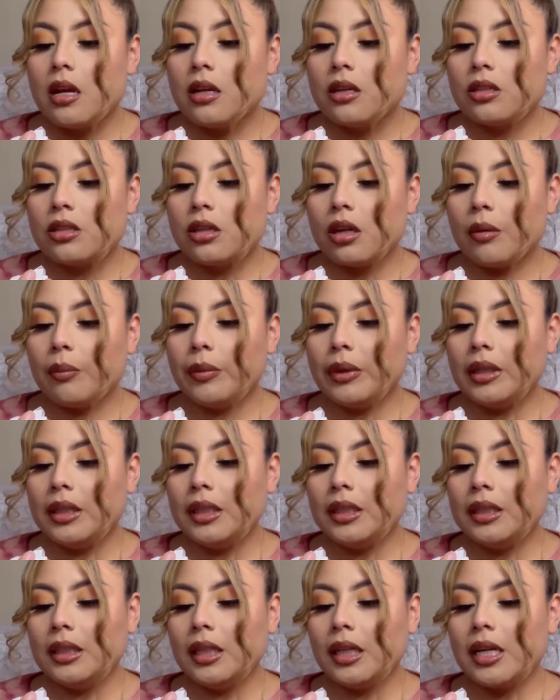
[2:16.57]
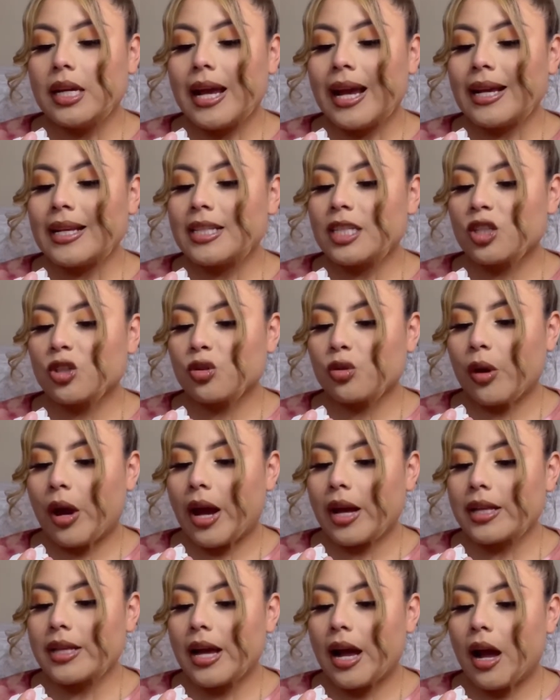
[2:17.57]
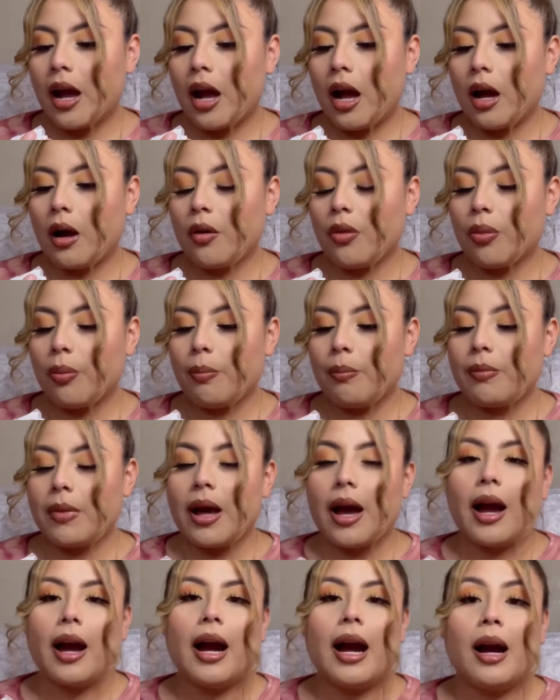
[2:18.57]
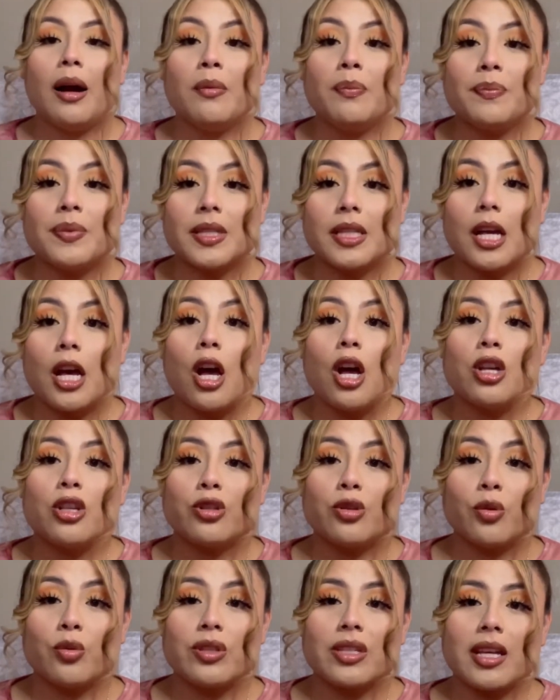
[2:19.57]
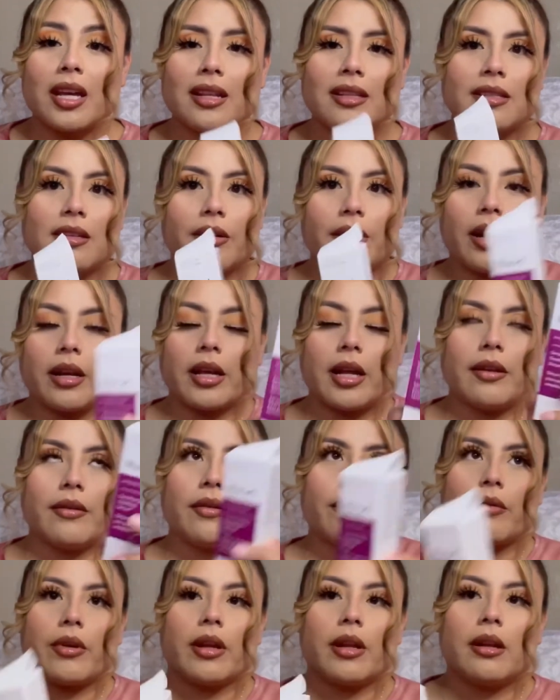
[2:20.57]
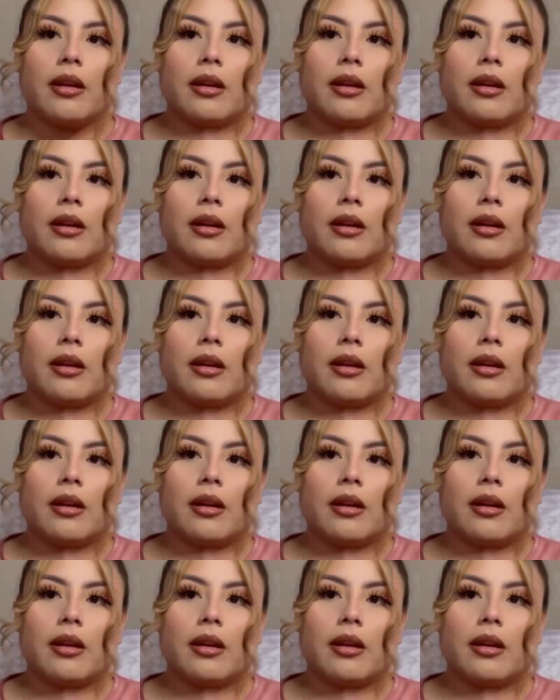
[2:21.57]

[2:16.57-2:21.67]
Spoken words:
chamomile extract helps soothe skin. Sorry, I can't even read.